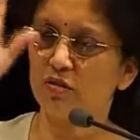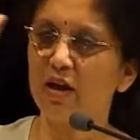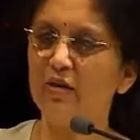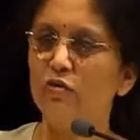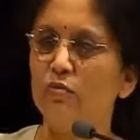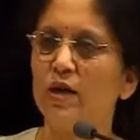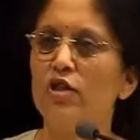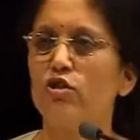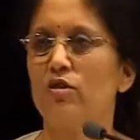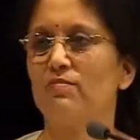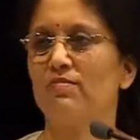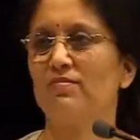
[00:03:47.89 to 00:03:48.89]
and do my
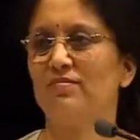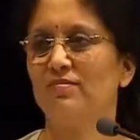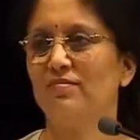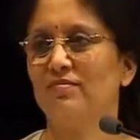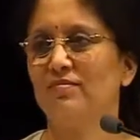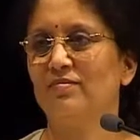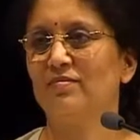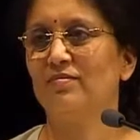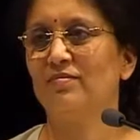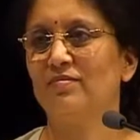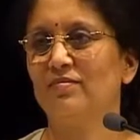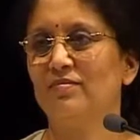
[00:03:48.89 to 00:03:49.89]
job.
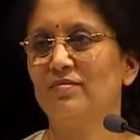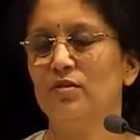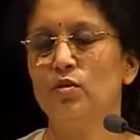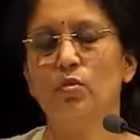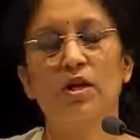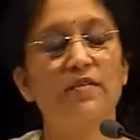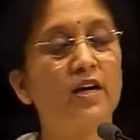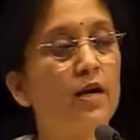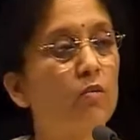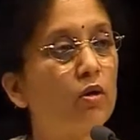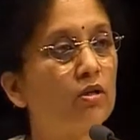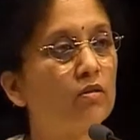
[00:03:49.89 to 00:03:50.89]
Do whatever I
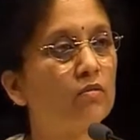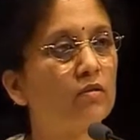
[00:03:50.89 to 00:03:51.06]
want.